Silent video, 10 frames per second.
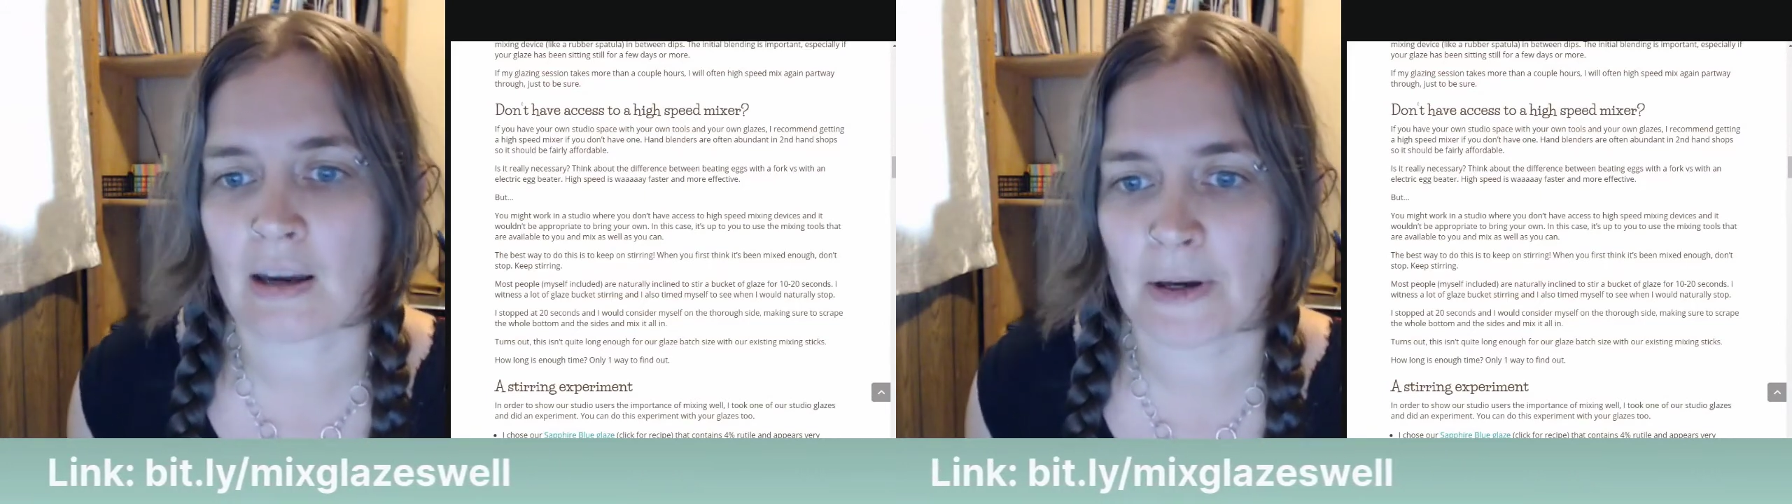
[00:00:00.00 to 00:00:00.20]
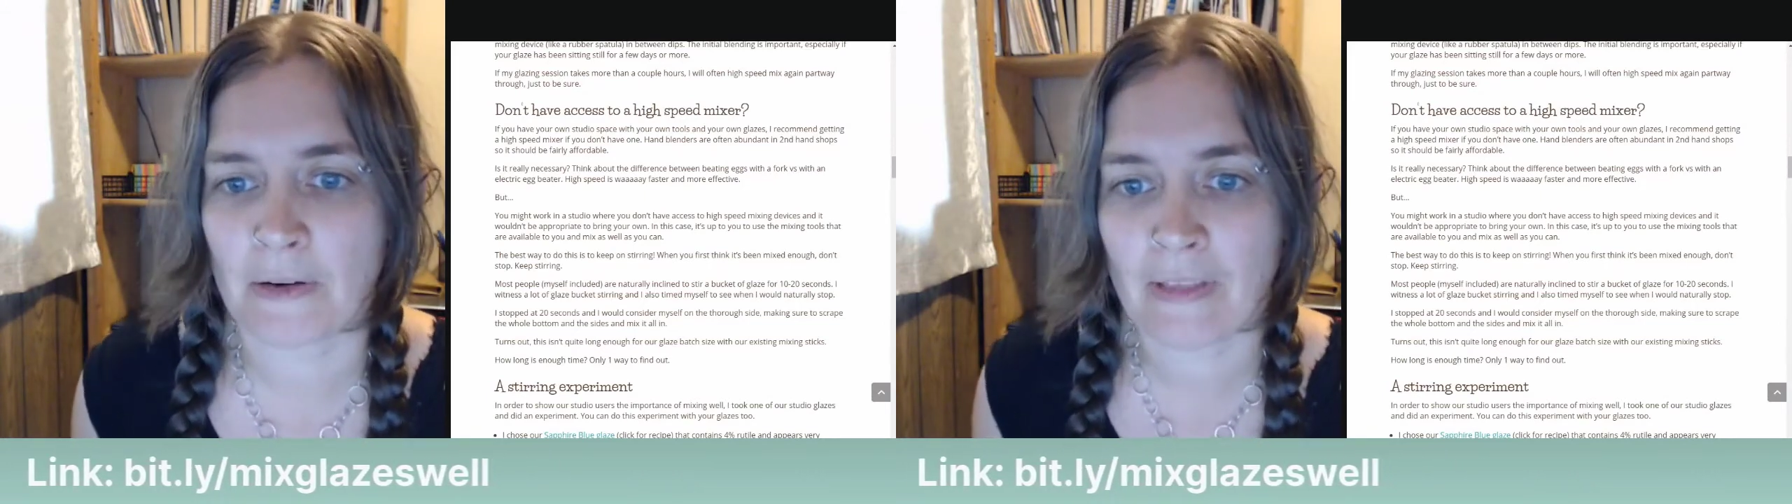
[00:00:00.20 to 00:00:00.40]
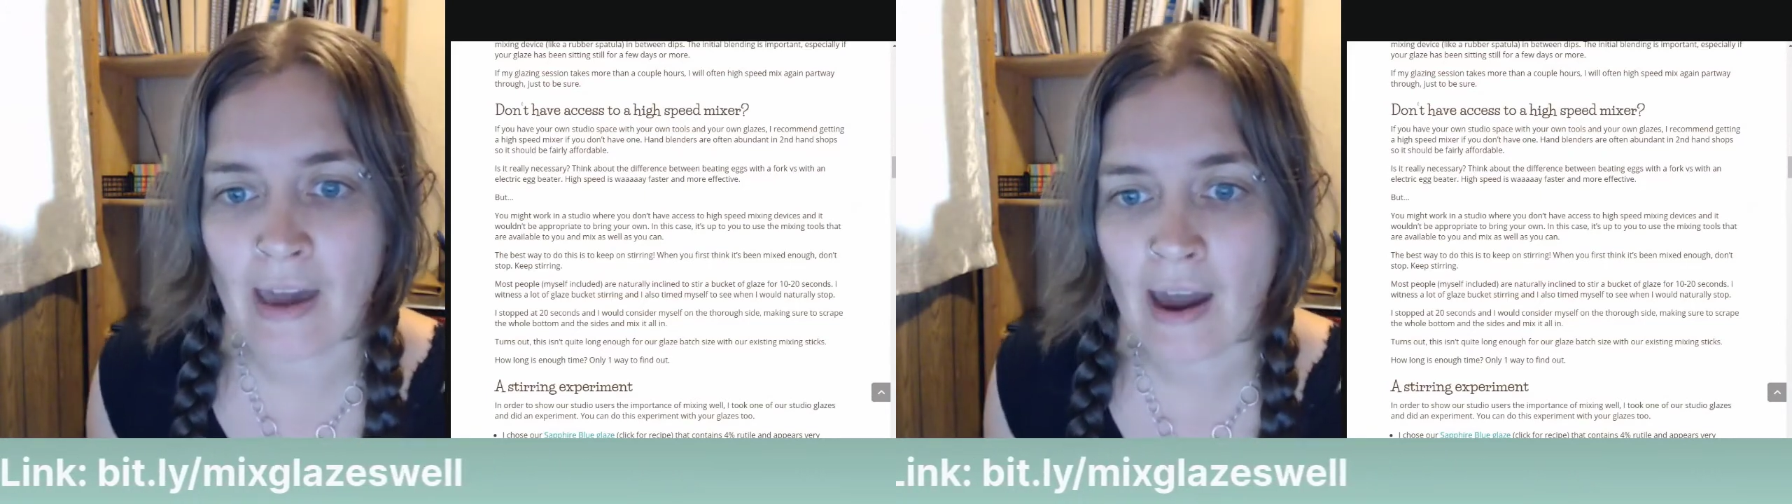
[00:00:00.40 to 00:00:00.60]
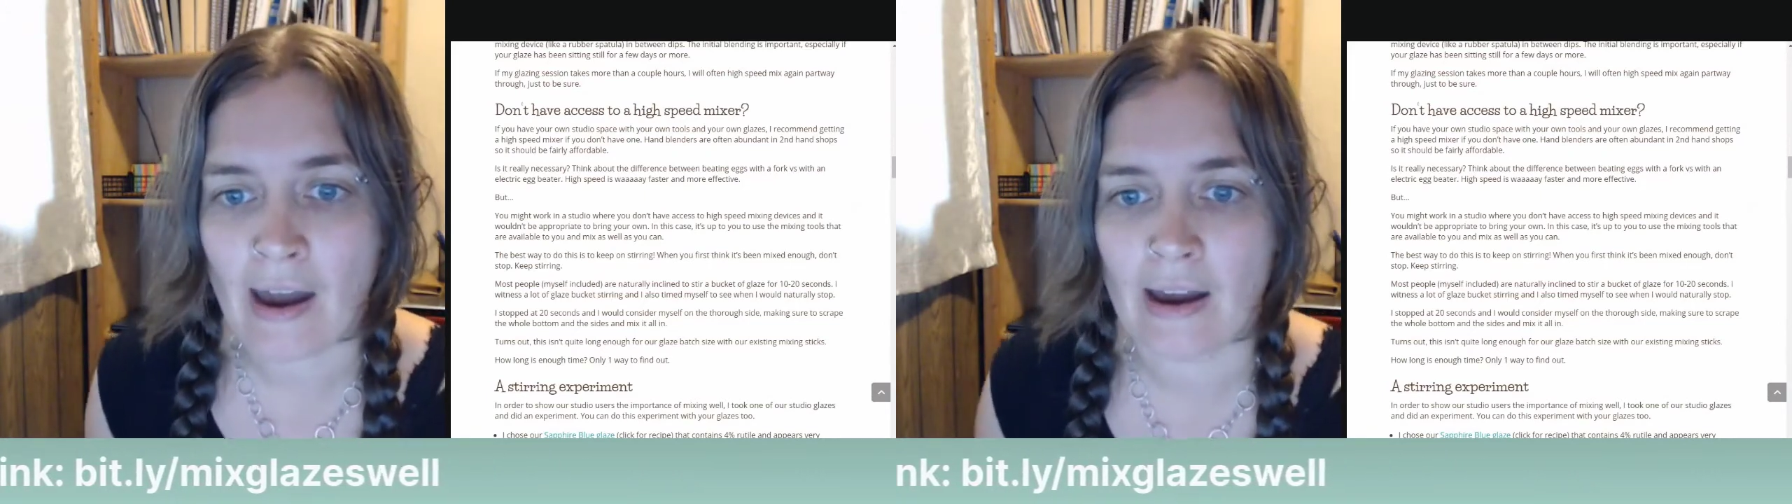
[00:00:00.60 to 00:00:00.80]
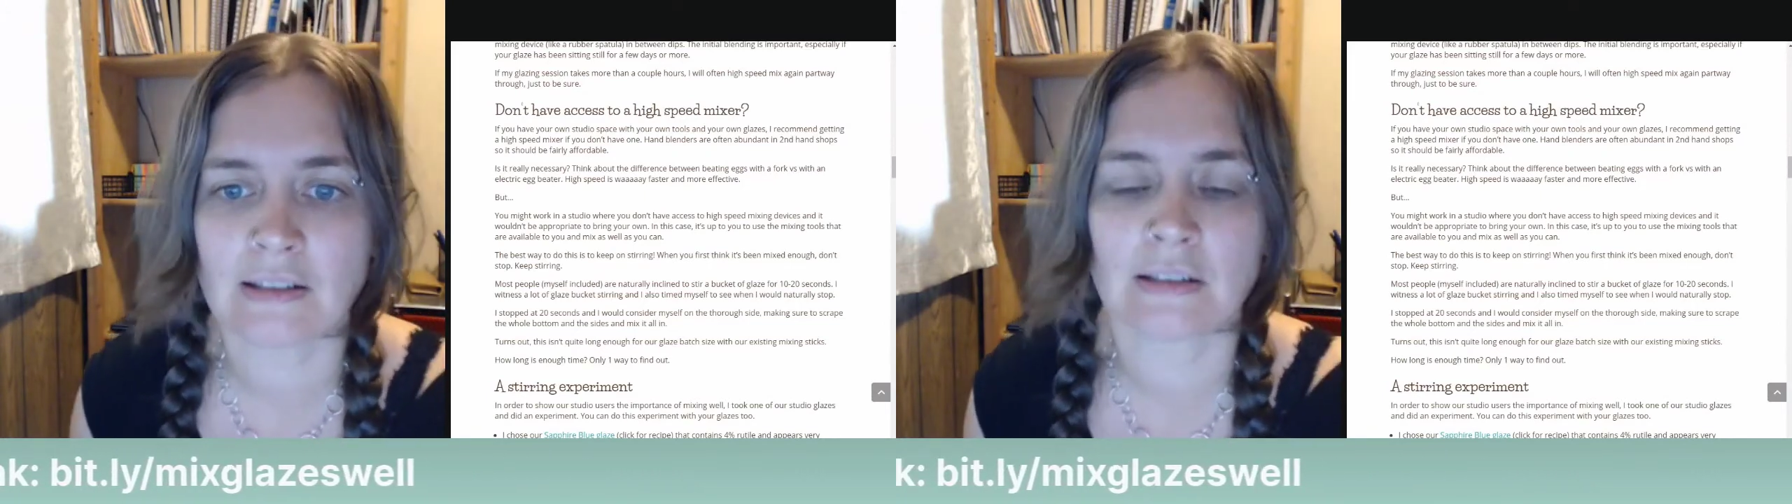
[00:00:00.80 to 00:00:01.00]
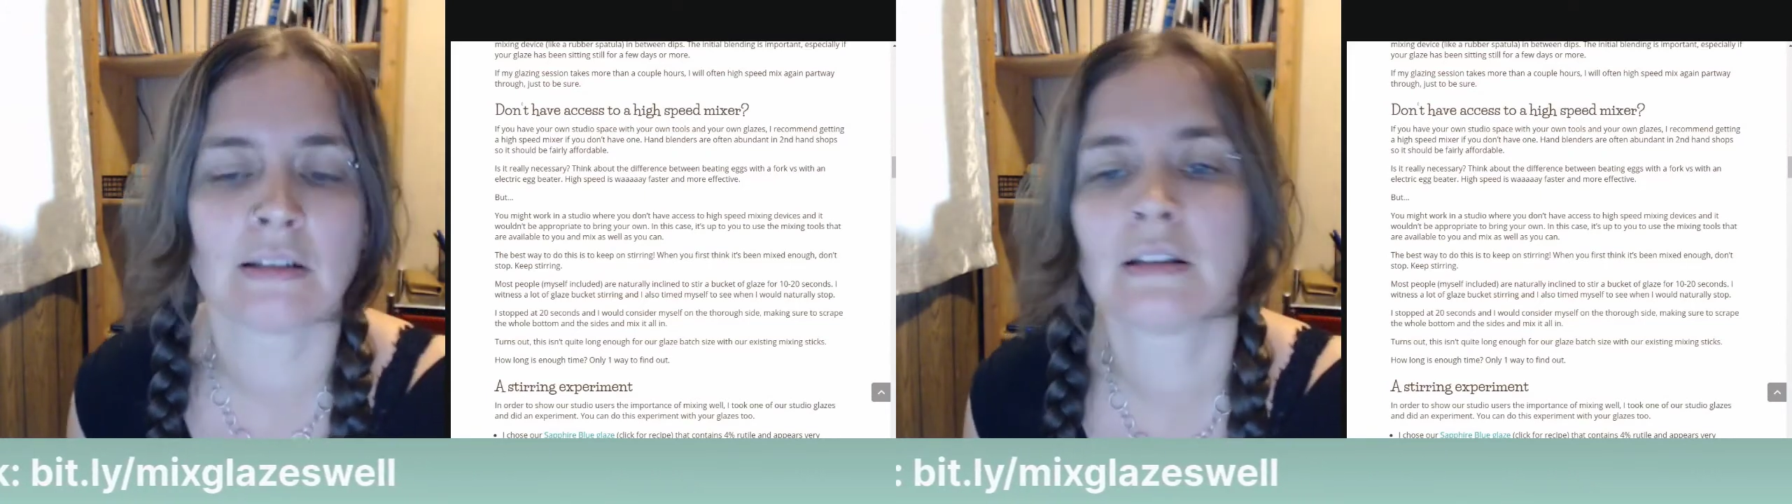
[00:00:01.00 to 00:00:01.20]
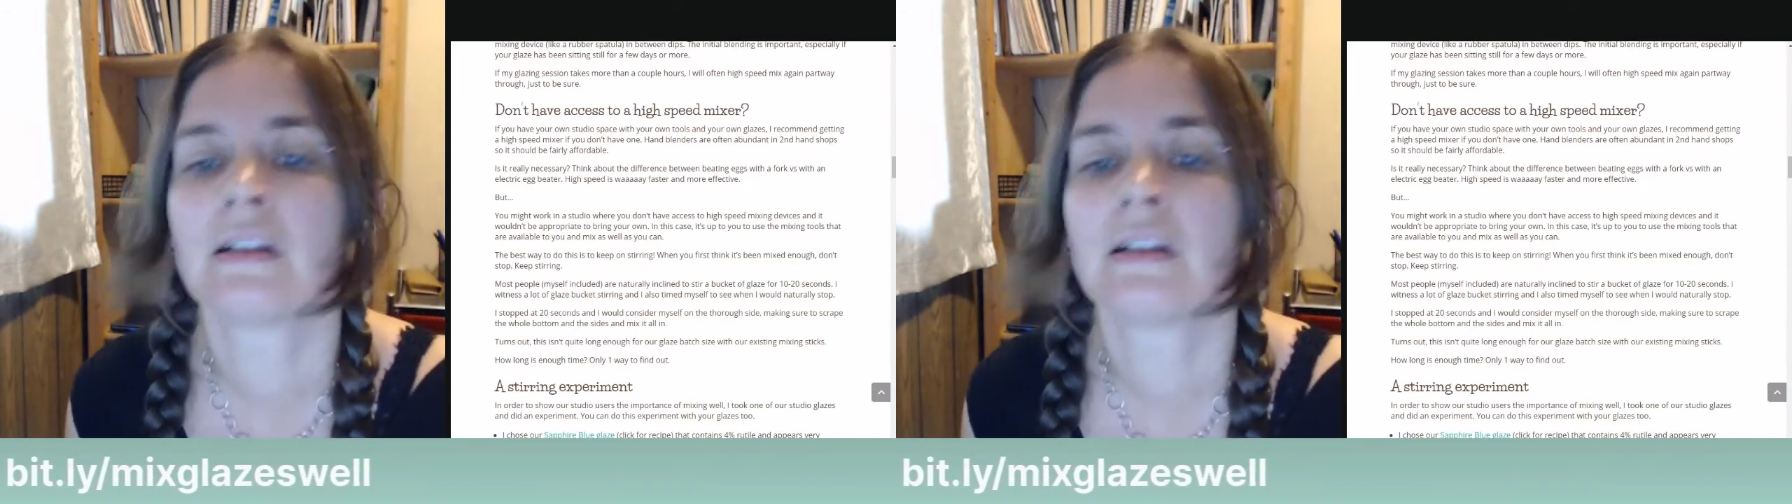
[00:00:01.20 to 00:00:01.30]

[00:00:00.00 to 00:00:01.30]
about that.